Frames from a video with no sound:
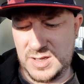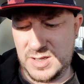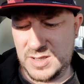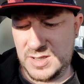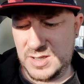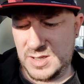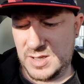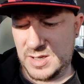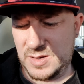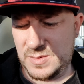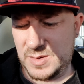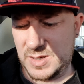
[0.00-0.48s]

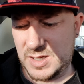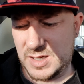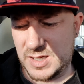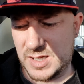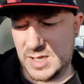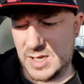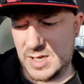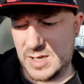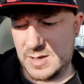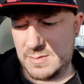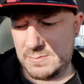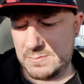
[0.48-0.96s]
Anyway,
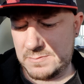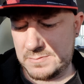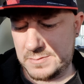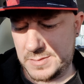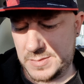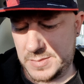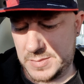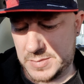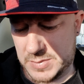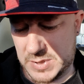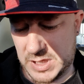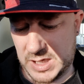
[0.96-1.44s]

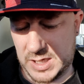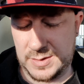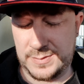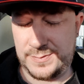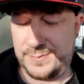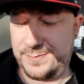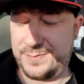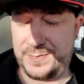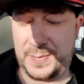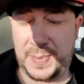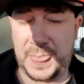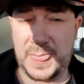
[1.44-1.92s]
yeah.
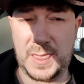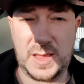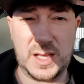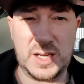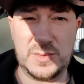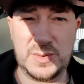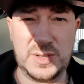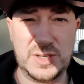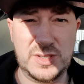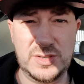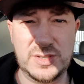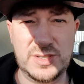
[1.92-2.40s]

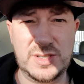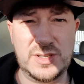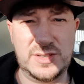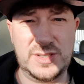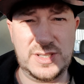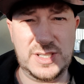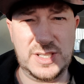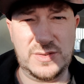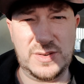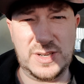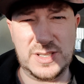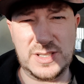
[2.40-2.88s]
Anyway, you're just going to
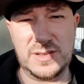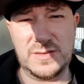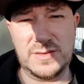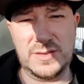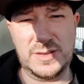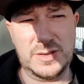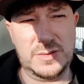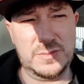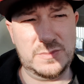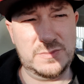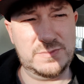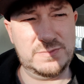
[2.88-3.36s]
see the rest of the
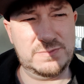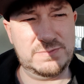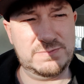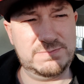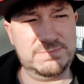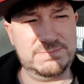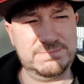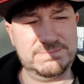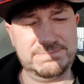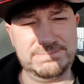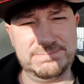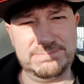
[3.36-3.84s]
video.
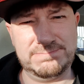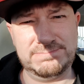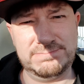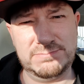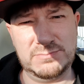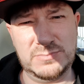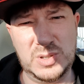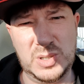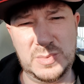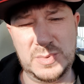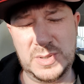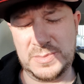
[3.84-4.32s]

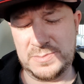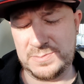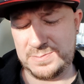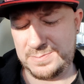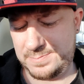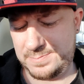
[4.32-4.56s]
Bye-bye.